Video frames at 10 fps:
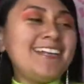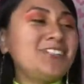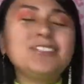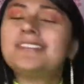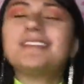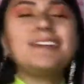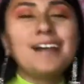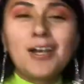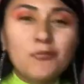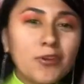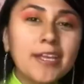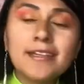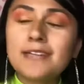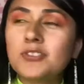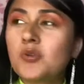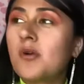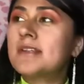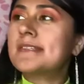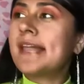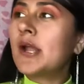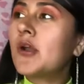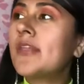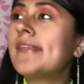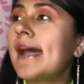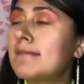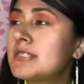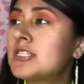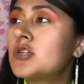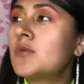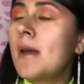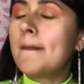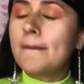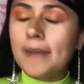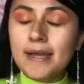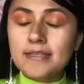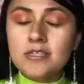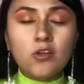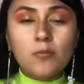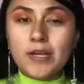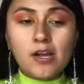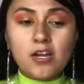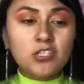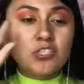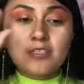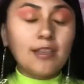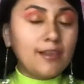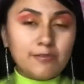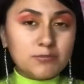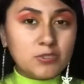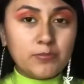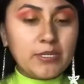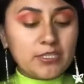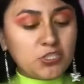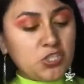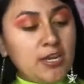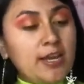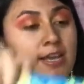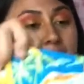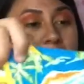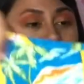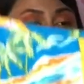it's just, ugh, I freaking love skirts. They are the absolute best. Oh my gosh, love them so much. This